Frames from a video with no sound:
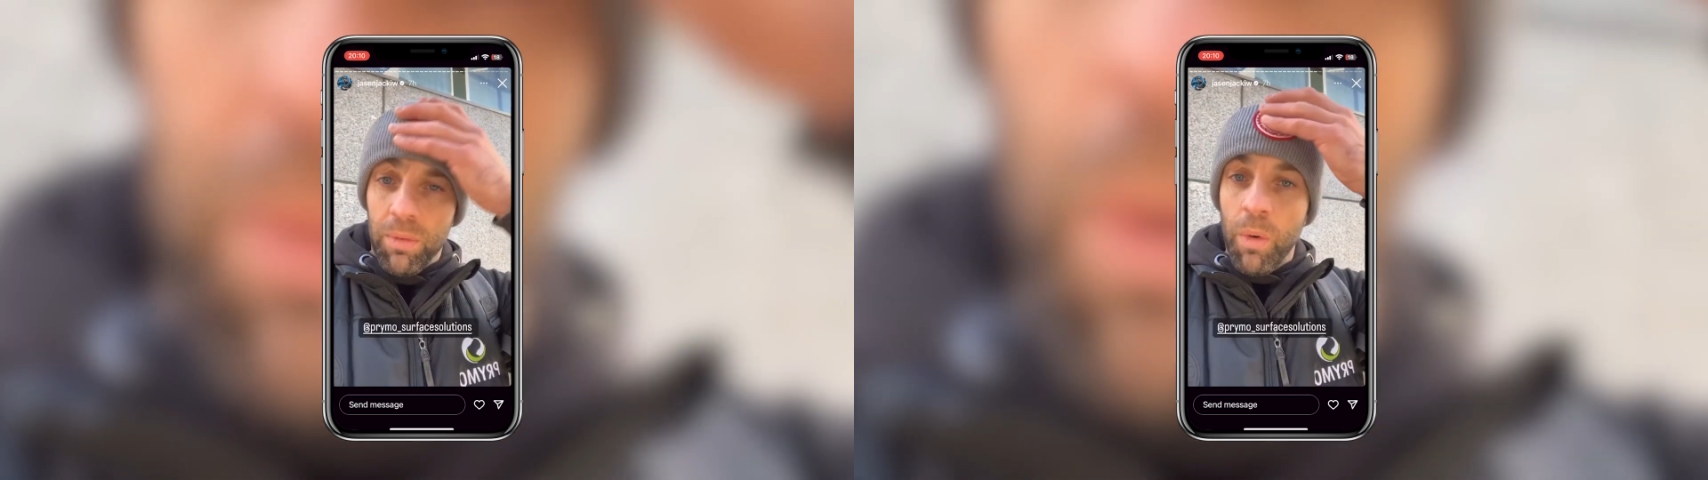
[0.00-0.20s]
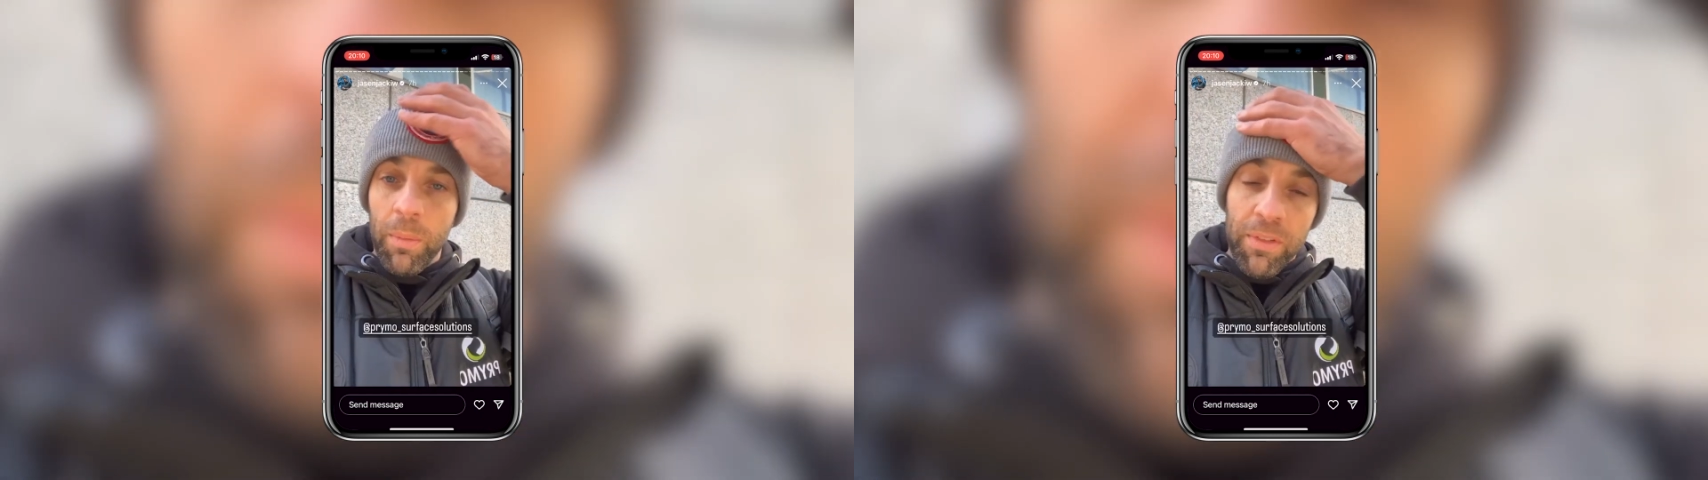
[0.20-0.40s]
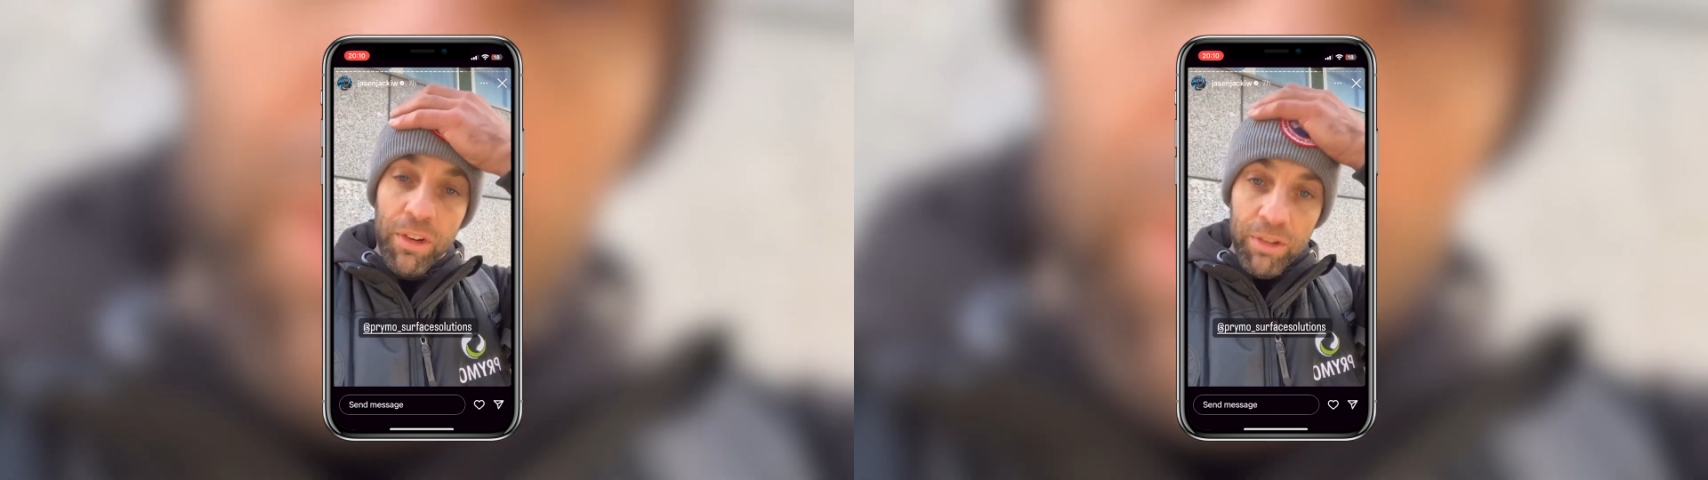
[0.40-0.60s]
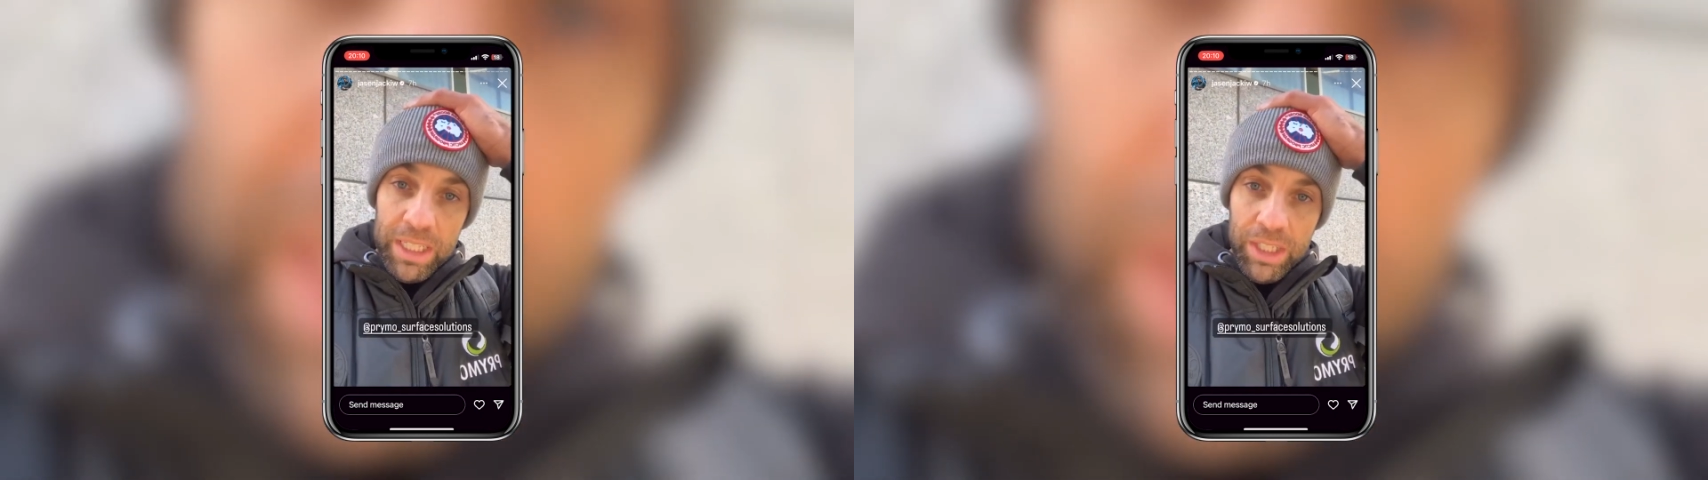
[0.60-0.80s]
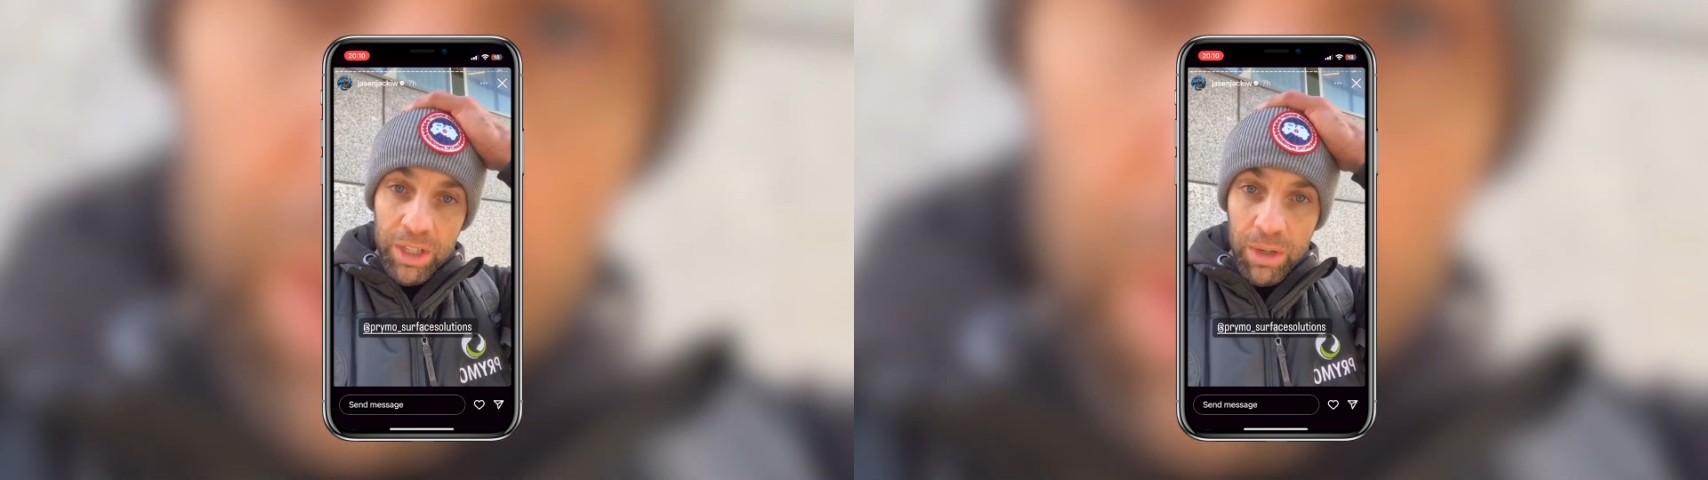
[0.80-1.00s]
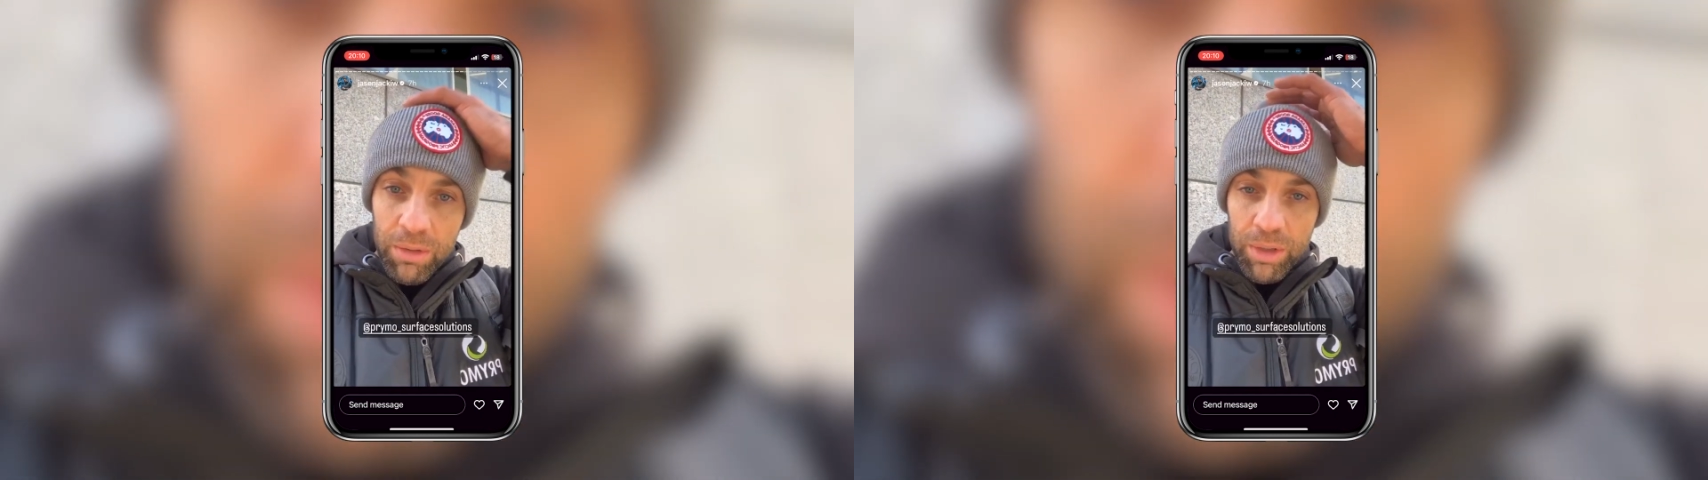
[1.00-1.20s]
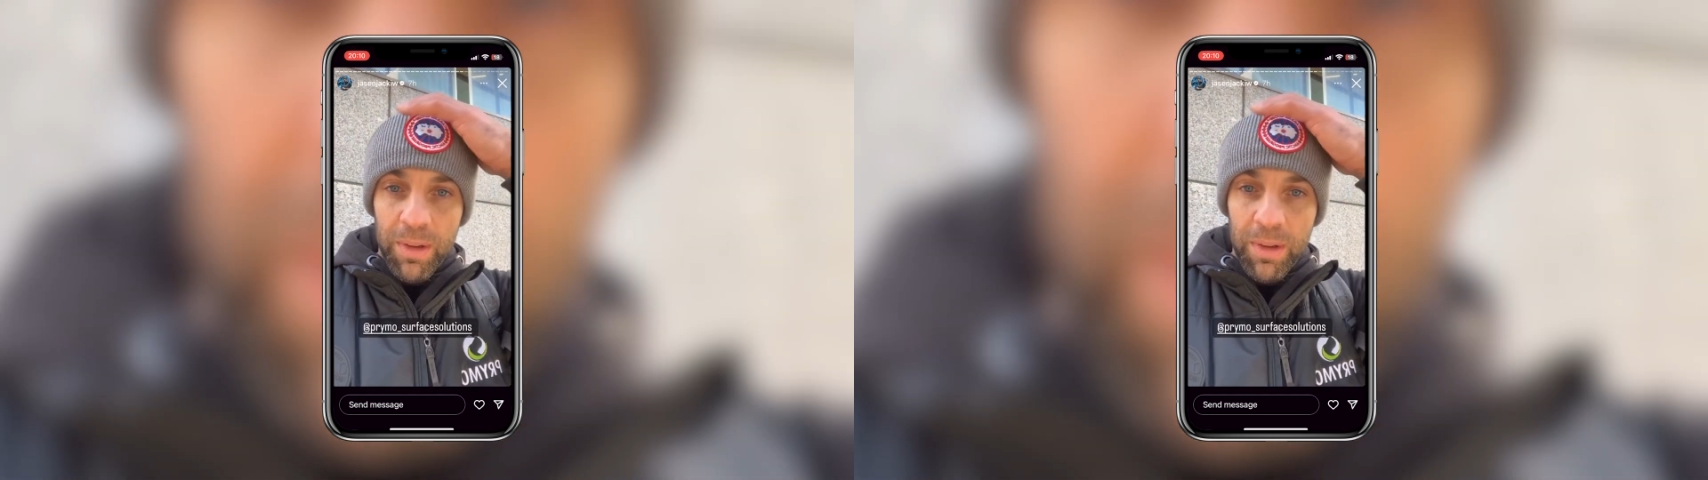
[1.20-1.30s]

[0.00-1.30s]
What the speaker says: What we've agreed to do, because